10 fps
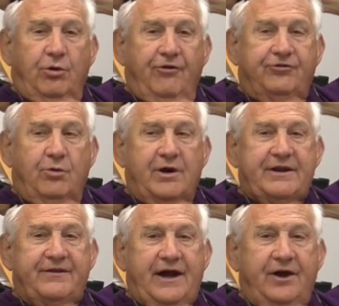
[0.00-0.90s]
worth
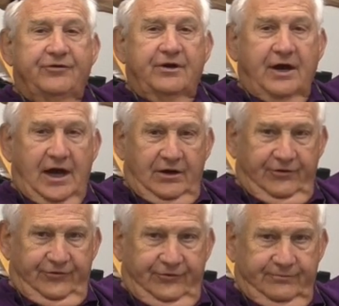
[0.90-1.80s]

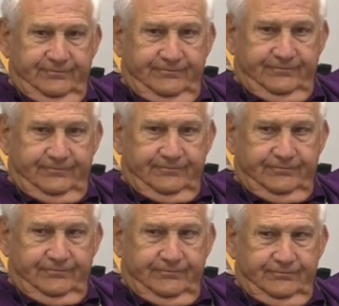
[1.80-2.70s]
$20,000.
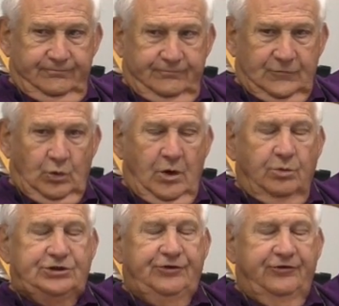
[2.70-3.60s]
What
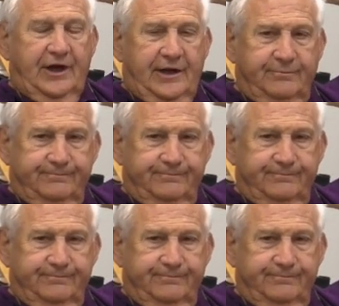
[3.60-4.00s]
would you say?